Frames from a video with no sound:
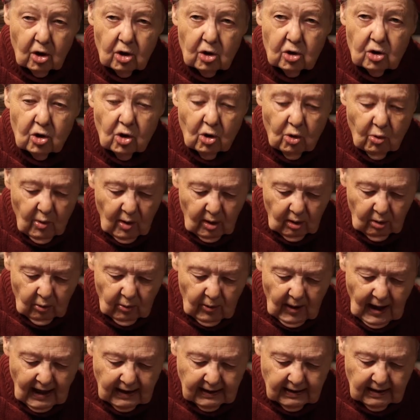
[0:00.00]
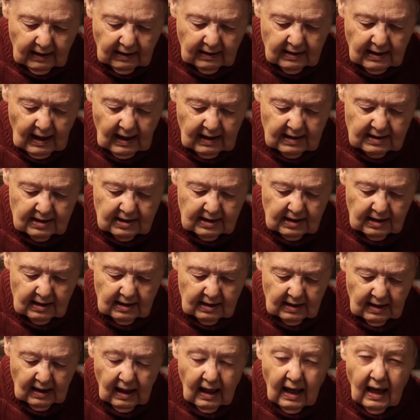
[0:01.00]
you will recognize it
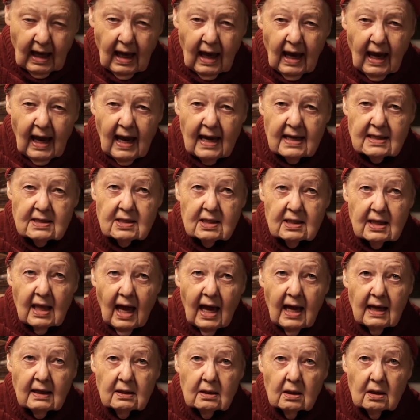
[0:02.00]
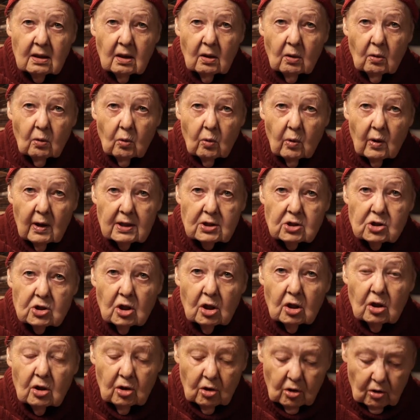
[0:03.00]
as that which
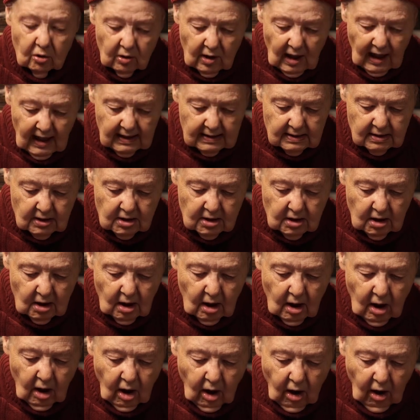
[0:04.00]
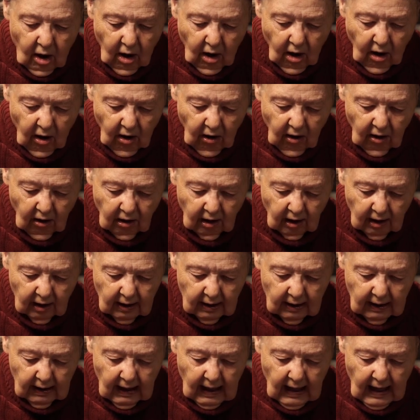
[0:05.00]
unites all,
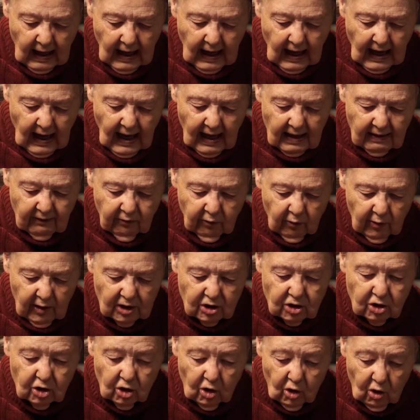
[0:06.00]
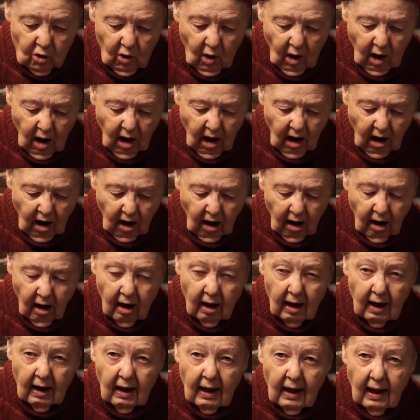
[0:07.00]
and of which you are
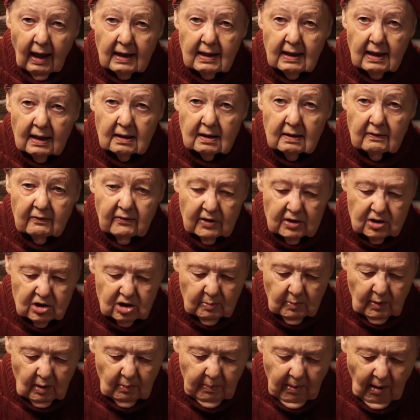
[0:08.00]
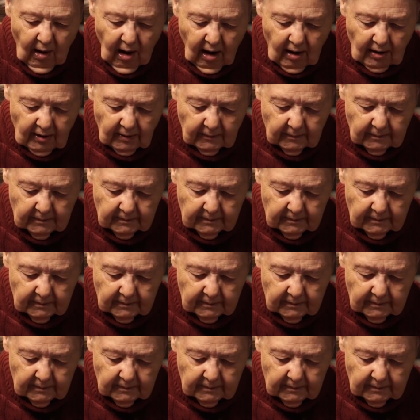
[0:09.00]
an indivisible part.